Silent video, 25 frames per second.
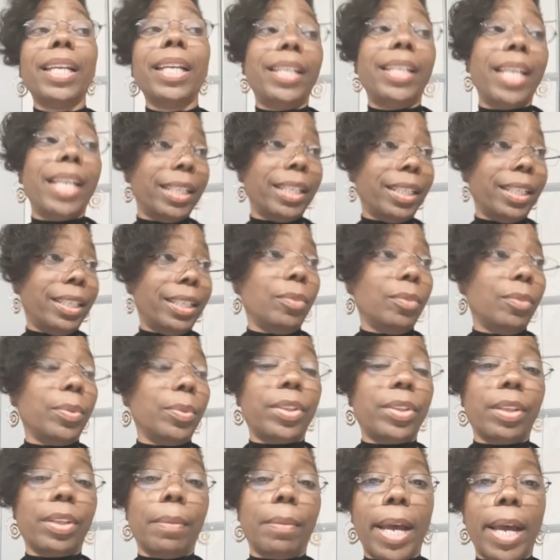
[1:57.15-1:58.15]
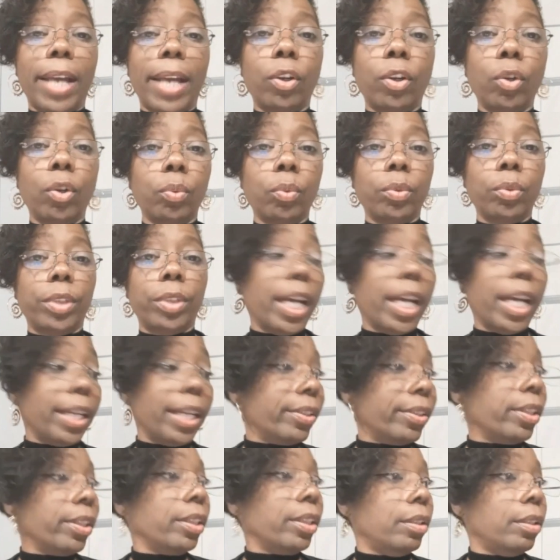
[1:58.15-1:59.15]
than to deal with somebody who
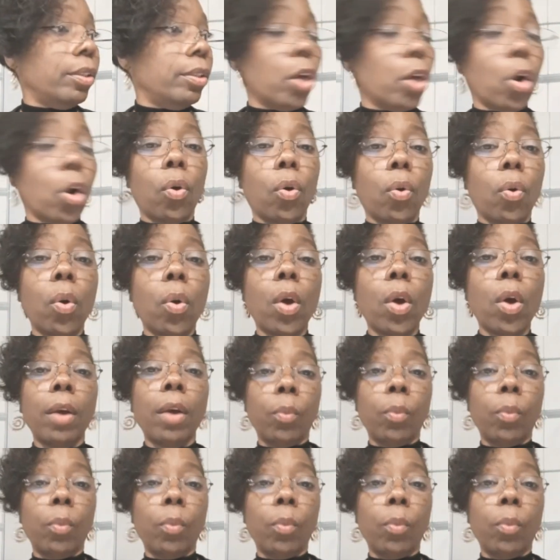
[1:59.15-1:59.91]
doesn't know